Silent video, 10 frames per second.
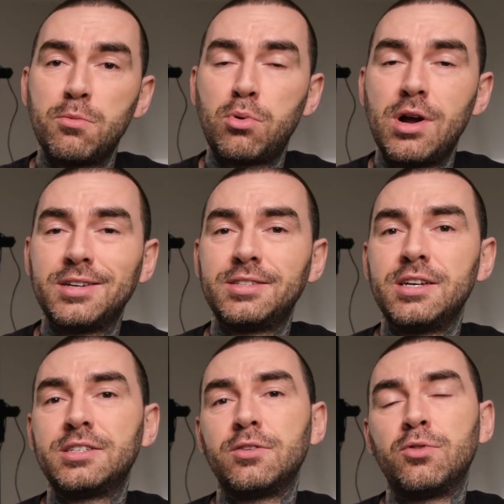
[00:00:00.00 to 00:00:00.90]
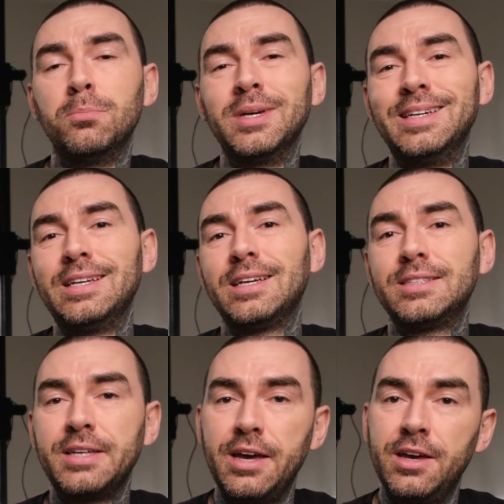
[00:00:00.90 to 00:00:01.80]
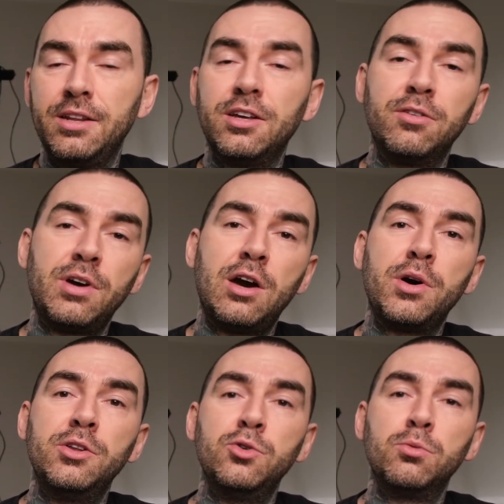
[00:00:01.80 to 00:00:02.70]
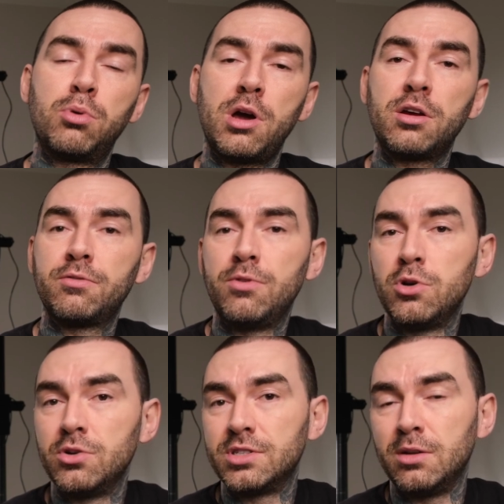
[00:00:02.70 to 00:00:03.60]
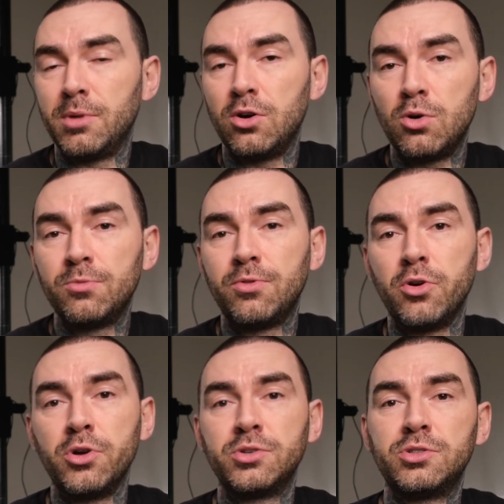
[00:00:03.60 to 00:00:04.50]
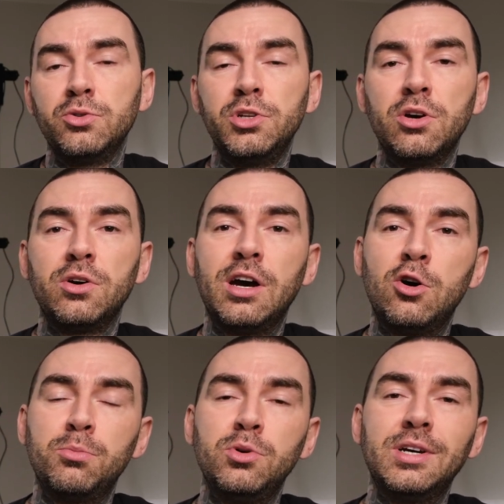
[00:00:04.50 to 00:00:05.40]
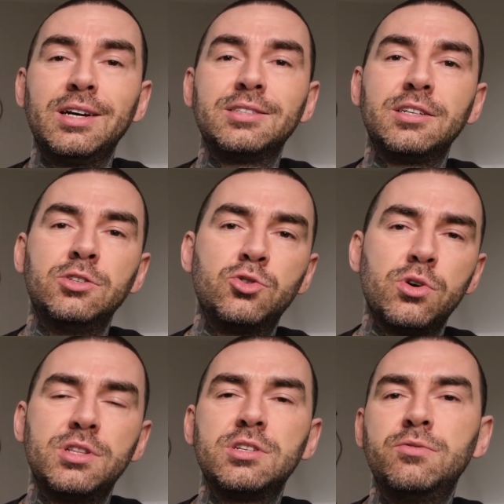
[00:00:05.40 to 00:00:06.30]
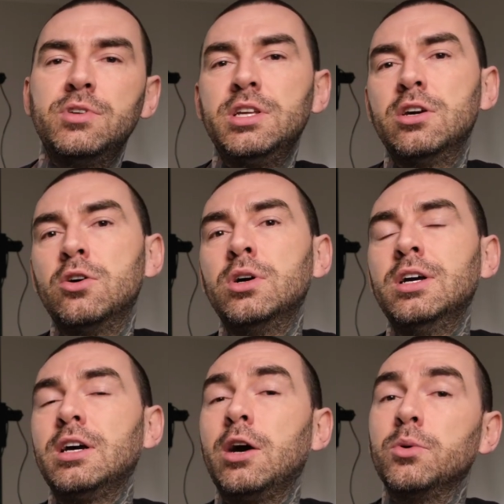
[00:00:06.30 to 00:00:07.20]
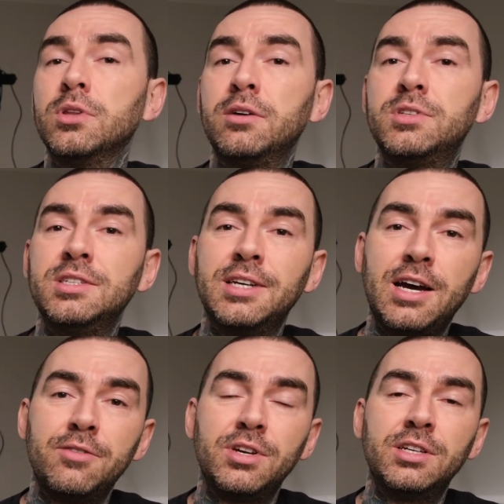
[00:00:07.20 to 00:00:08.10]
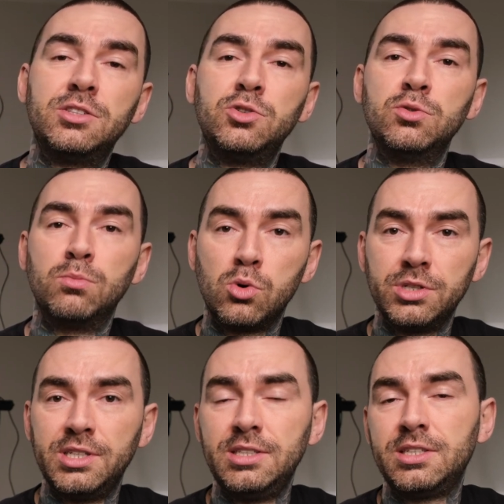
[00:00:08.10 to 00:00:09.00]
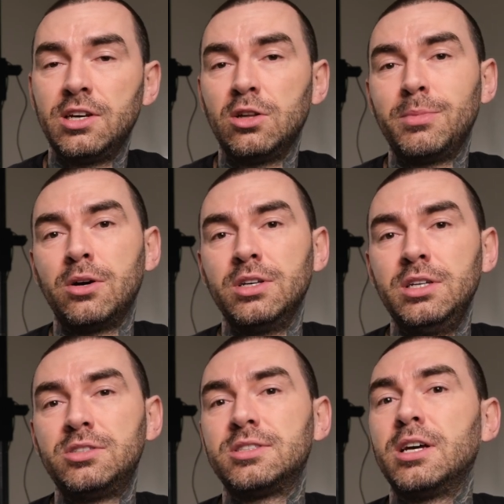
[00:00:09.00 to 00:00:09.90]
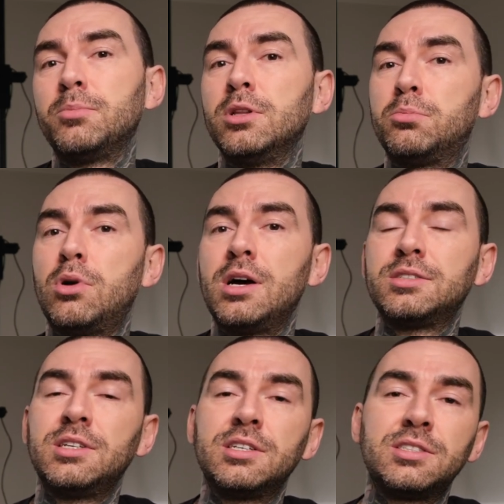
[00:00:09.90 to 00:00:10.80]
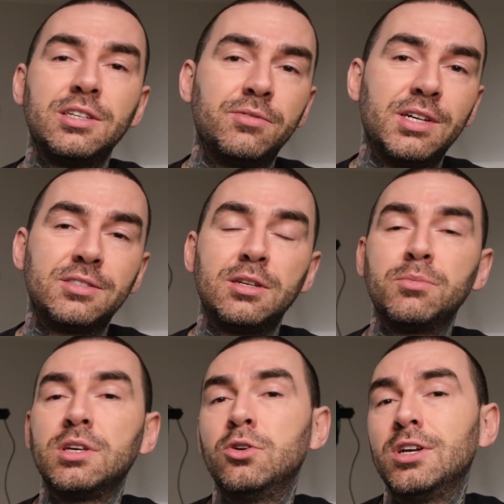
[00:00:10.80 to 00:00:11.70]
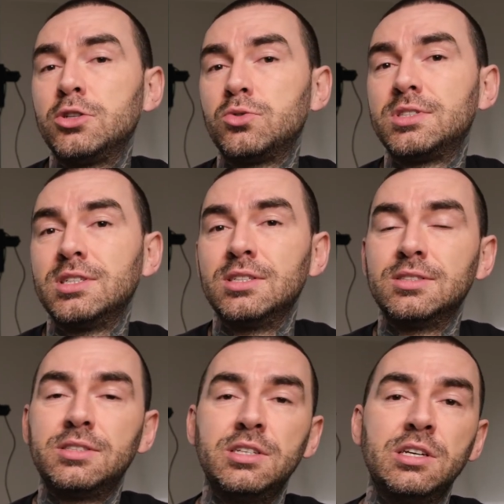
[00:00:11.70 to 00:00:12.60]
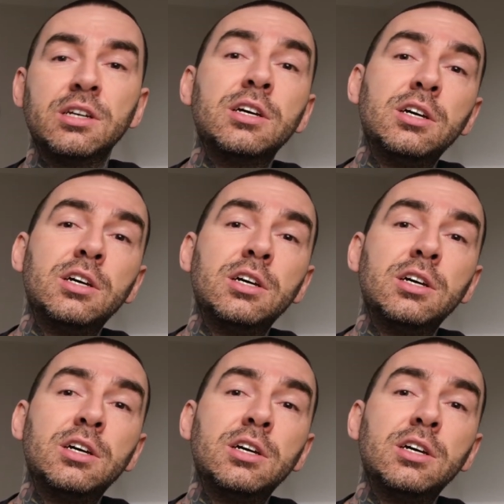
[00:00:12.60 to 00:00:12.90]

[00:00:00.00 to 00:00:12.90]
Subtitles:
process from beginning to end of how I do product photos in my home photo studio. I hope you guys enjoyed this video. I would love to dive into more detail about each step in the process. If that's something you're interested in seeing,